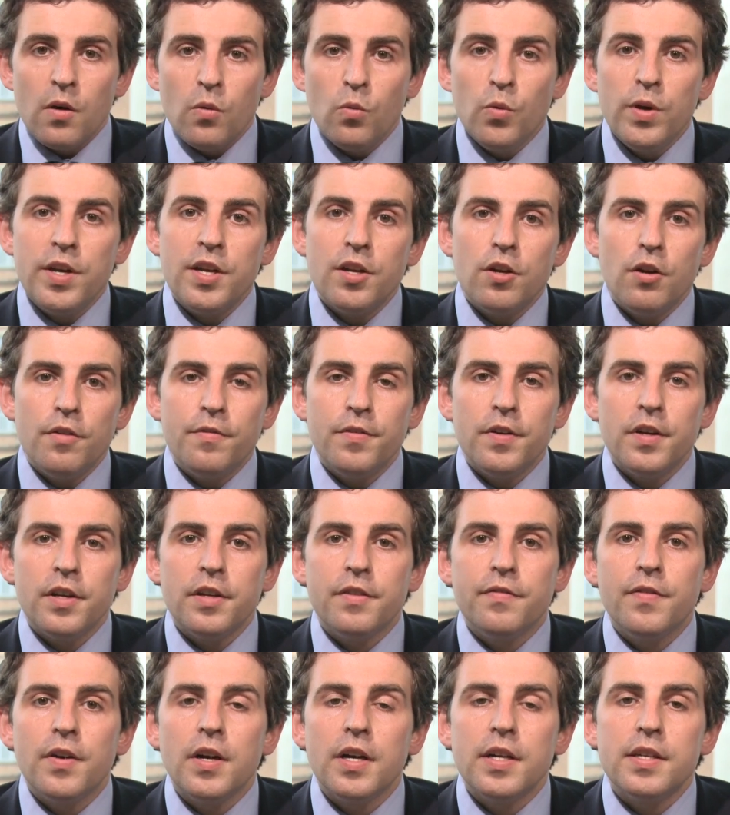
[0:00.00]
We can offer
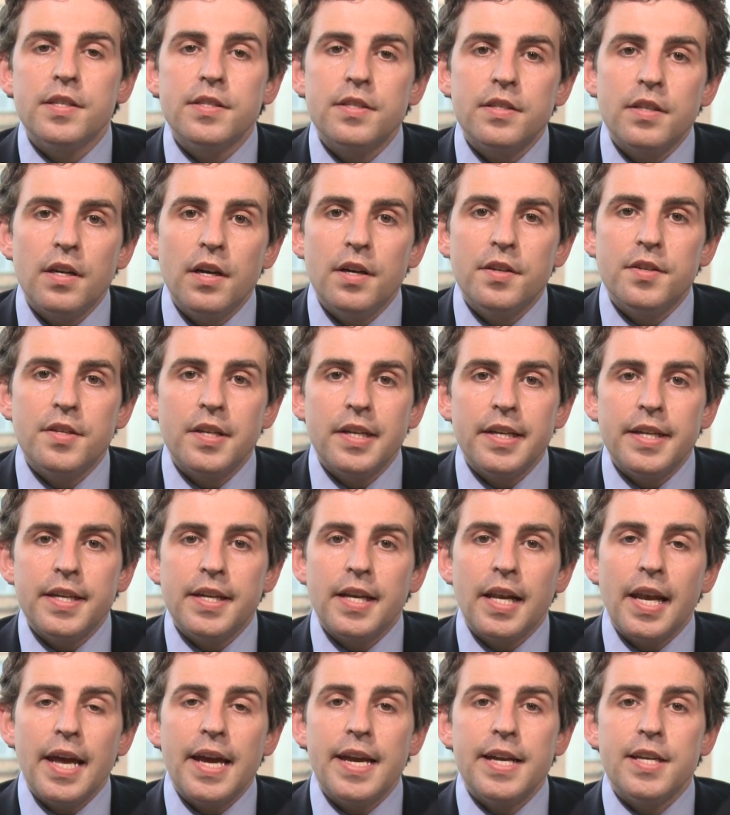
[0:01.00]
advice under
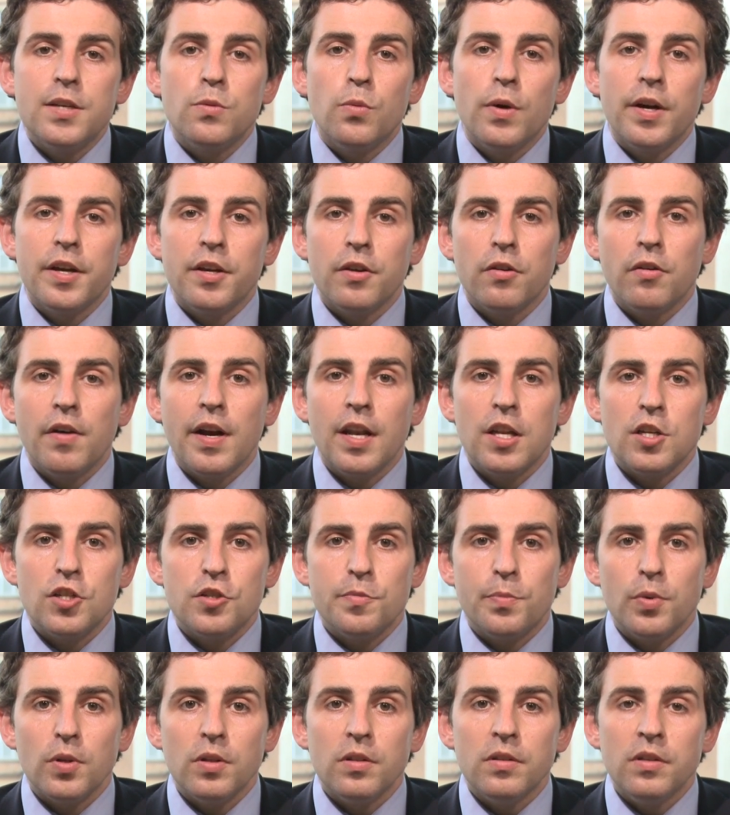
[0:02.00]
legal aid where you're
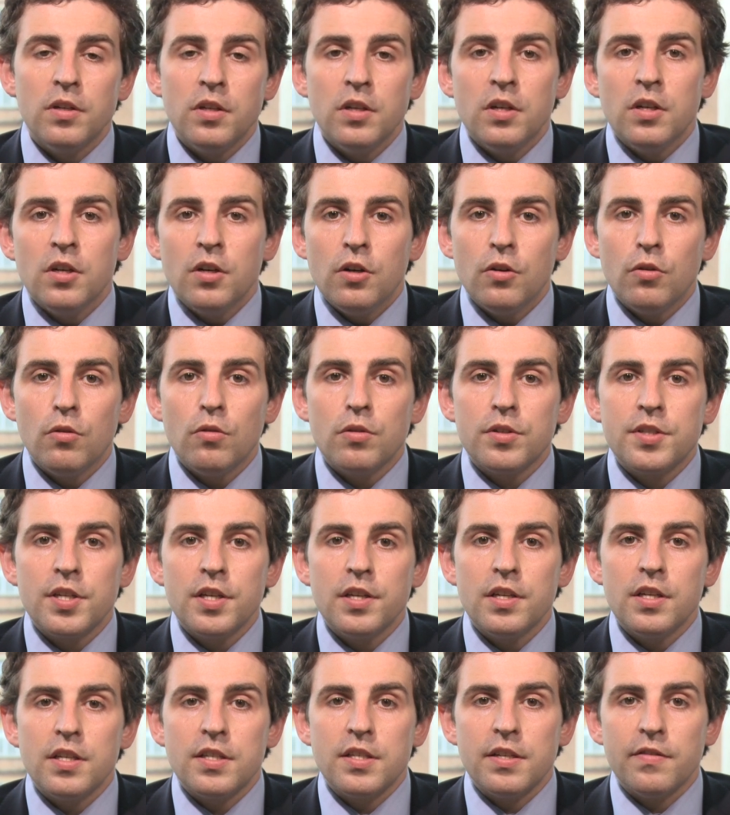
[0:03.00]
eligible, or
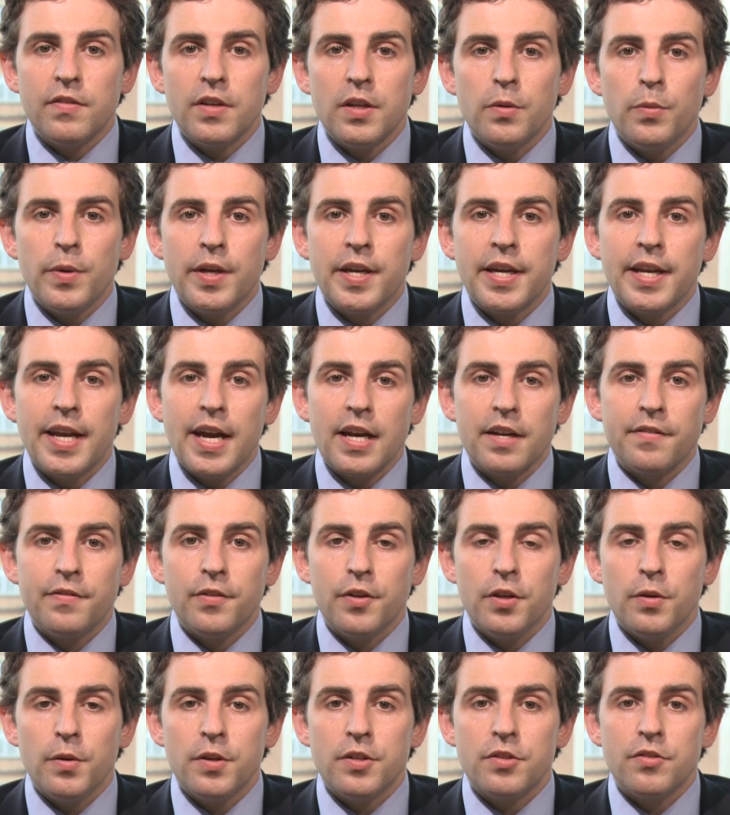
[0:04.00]
alternatively we can act
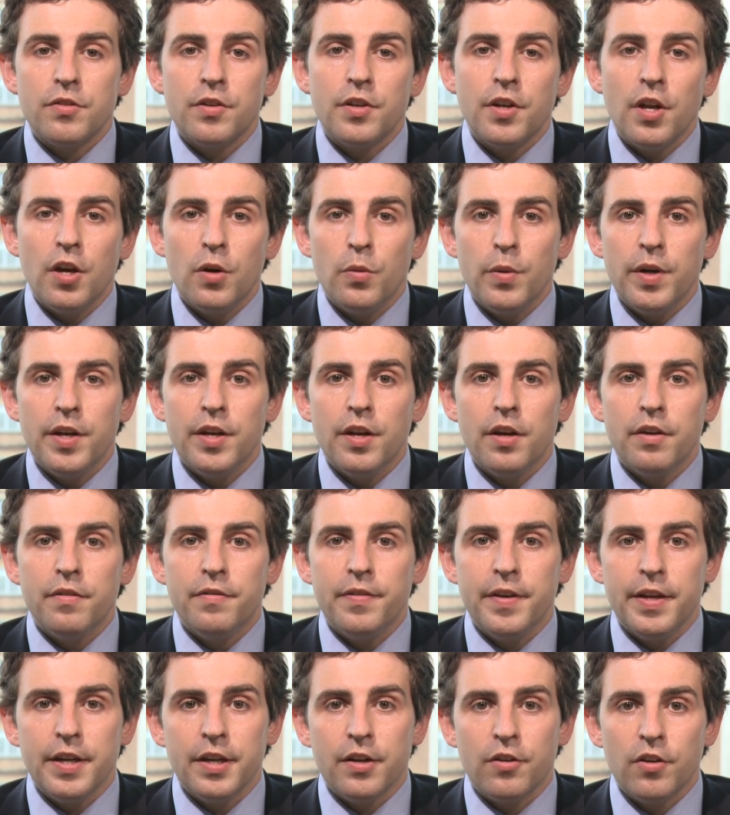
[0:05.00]
for you under a no-win,
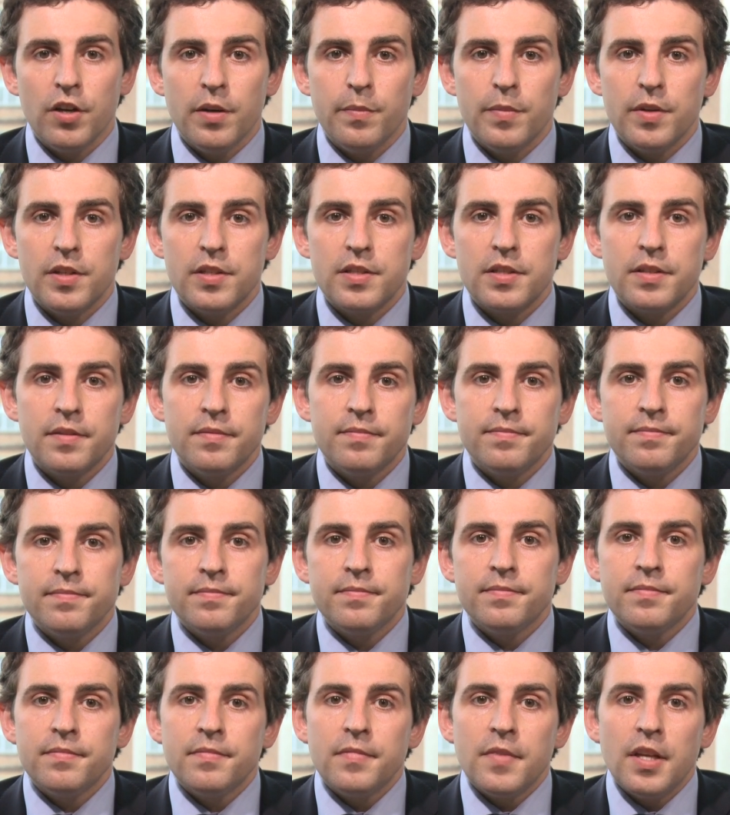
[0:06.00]
no-fee agreement.
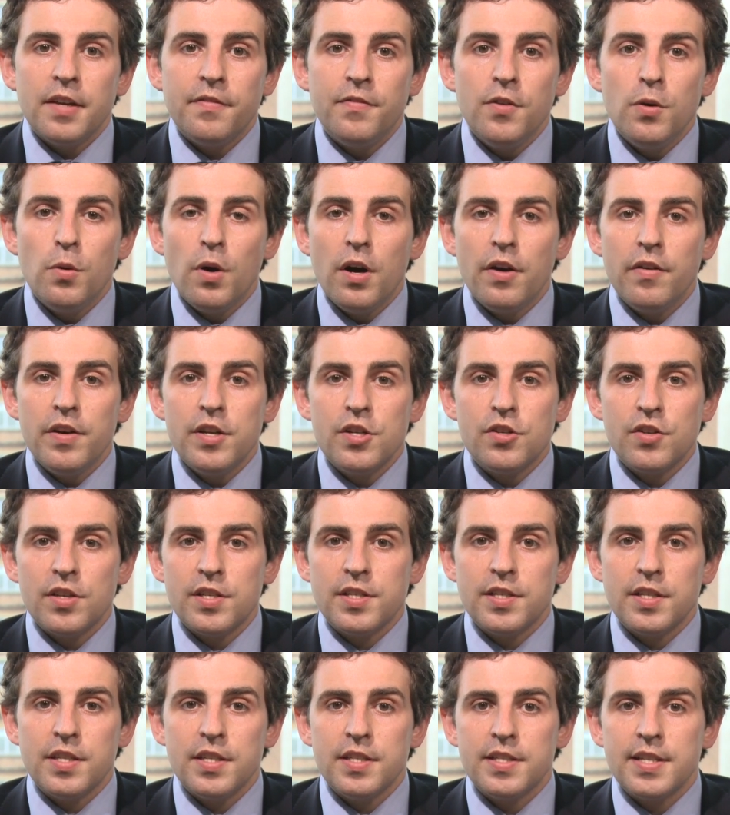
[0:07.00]
If you are
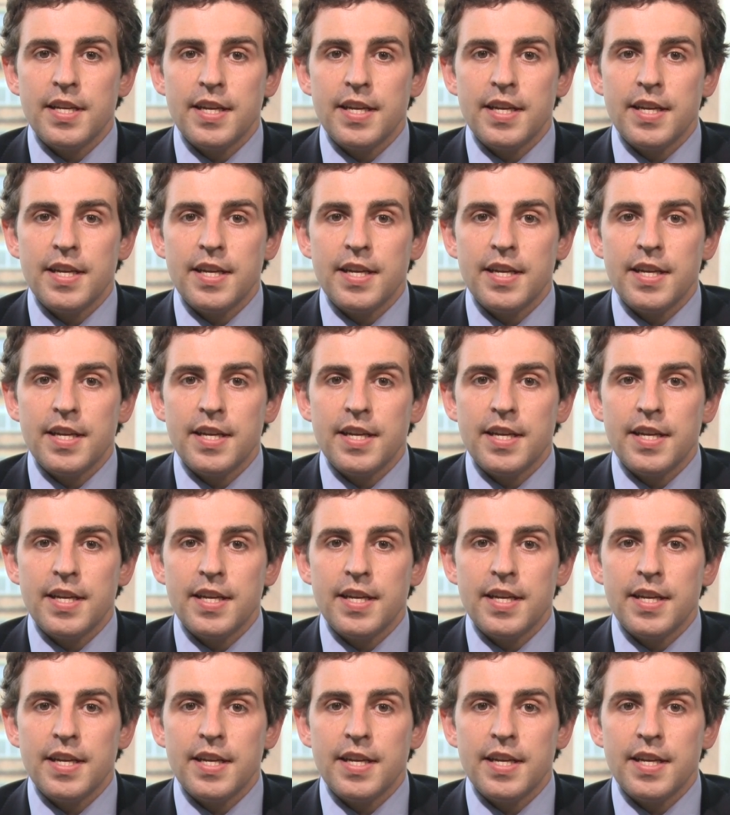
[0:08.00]
interested in